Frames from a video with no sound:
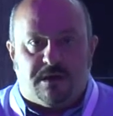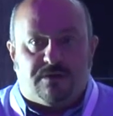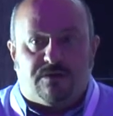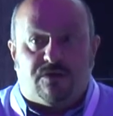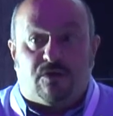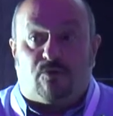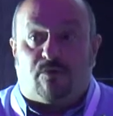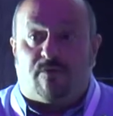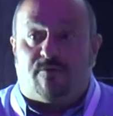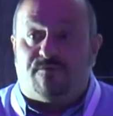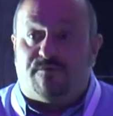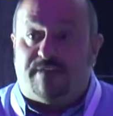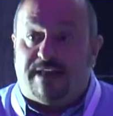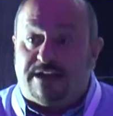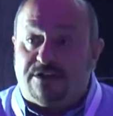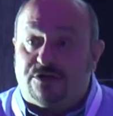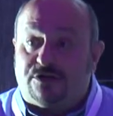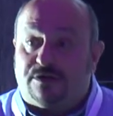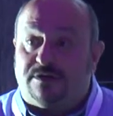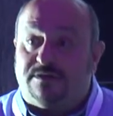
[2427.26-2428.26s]
The
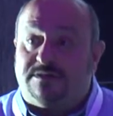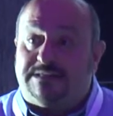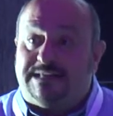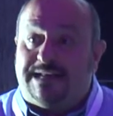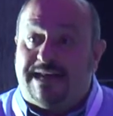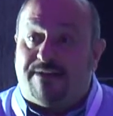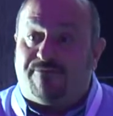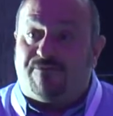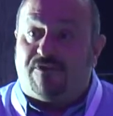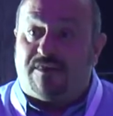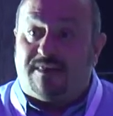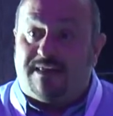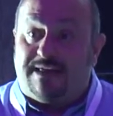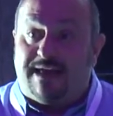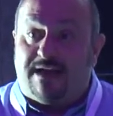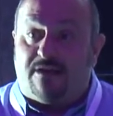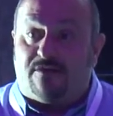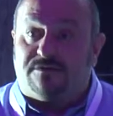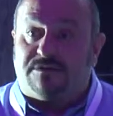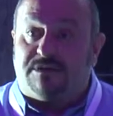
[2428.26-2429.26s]
reflections and everything
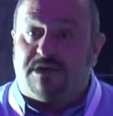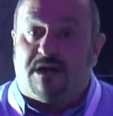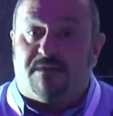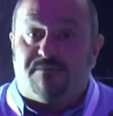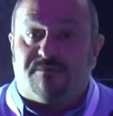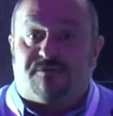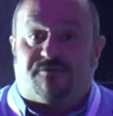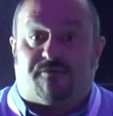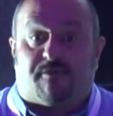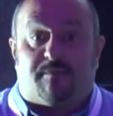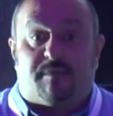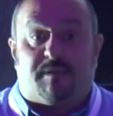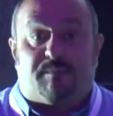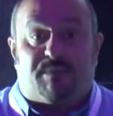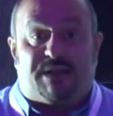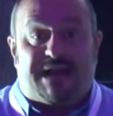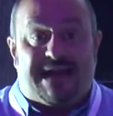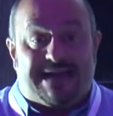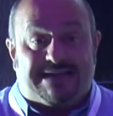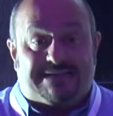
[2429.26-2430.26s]
else comes from the
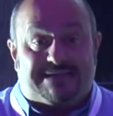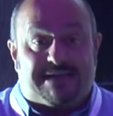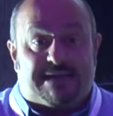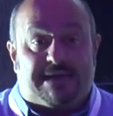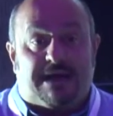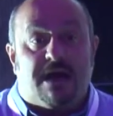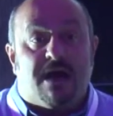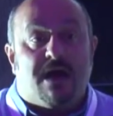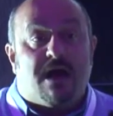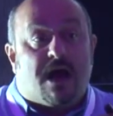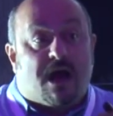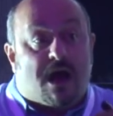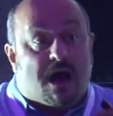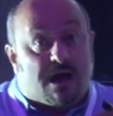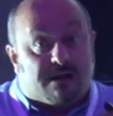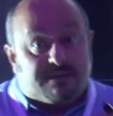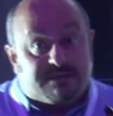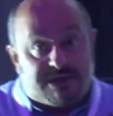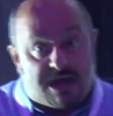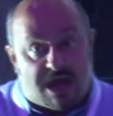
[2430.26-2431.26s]
plastic
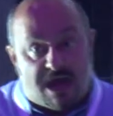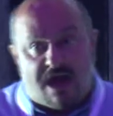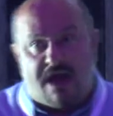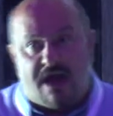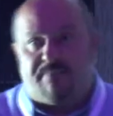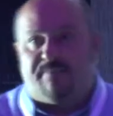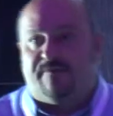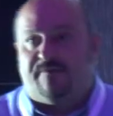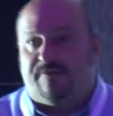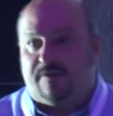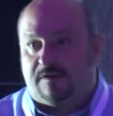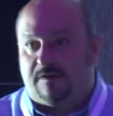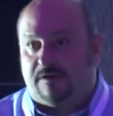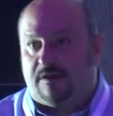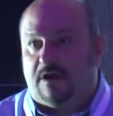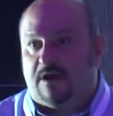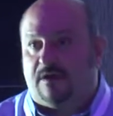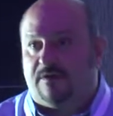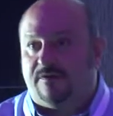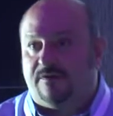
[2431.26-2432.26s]
on top of the
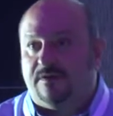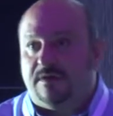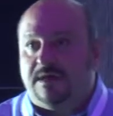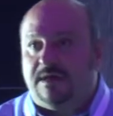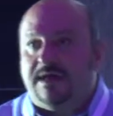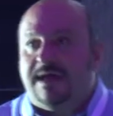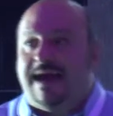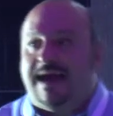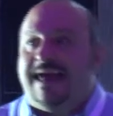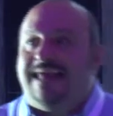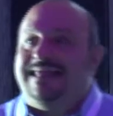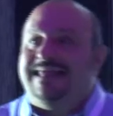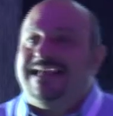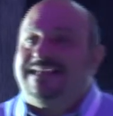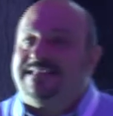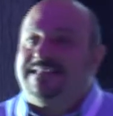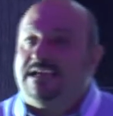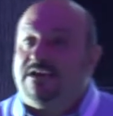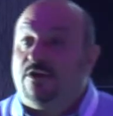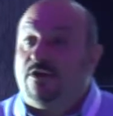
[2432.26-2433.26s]
cloth. And
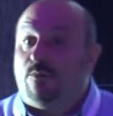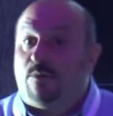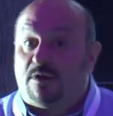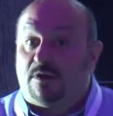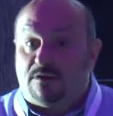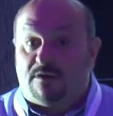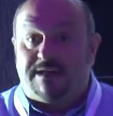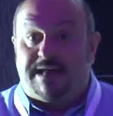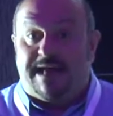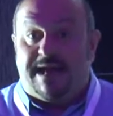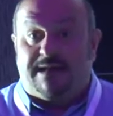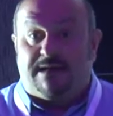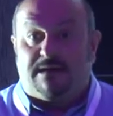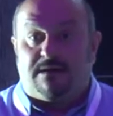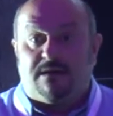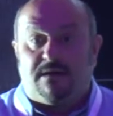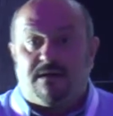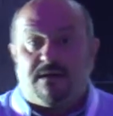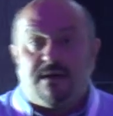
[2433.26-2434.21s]
that's how you want to look at it.